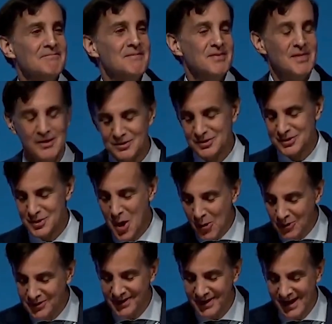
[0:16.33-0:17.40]
there's no
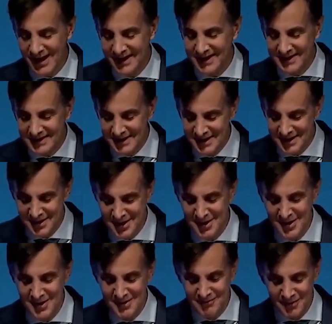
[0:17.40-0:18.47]
denying
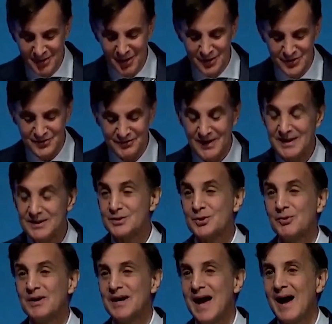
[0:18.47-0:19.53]
for those of us who
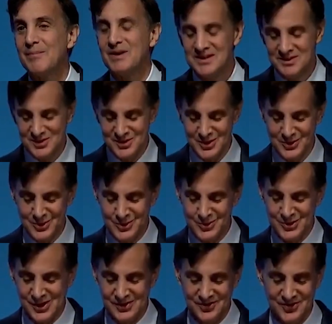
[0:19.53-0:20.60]
inhabit
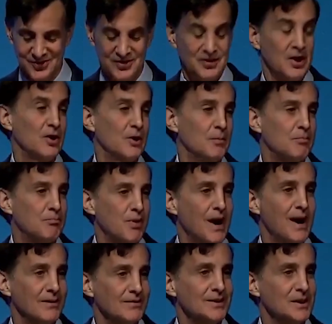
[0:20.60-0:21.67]
institutions that are
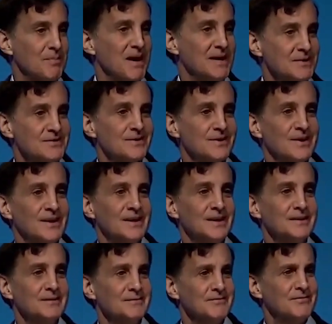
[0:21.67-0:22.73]
proudly based
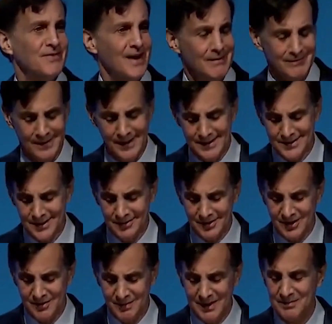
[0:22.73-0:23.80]
on foundational
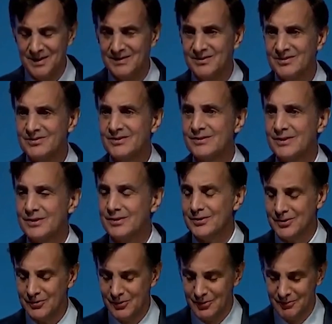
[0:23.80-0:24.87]
commitments
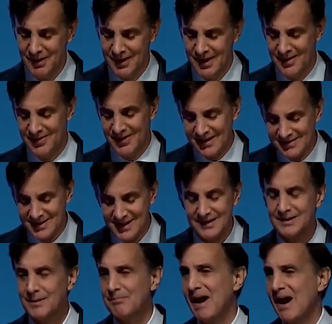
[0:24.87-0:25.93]
to things like
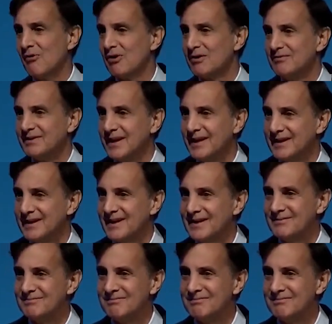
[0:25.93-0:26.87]
the power of data,